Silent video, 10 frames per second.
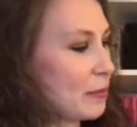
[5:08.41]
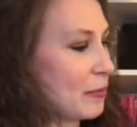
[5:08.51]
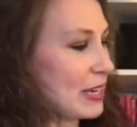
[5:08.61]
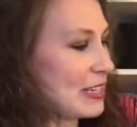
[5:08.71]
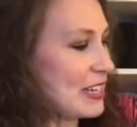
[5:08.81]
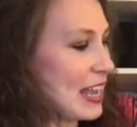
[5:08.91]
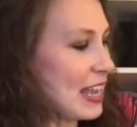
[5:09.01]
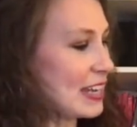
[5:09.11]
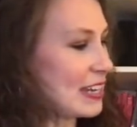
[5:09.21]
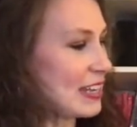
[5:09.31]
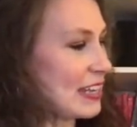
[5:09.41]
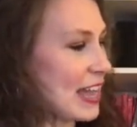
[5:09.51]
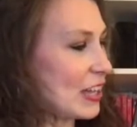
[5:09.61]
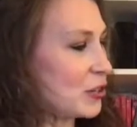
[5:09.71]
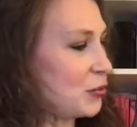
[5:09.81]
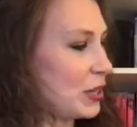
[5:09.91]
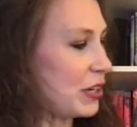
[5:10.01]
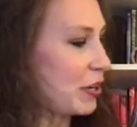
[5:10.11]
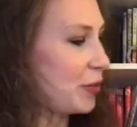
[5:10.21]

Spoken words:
by Dan Yacarino.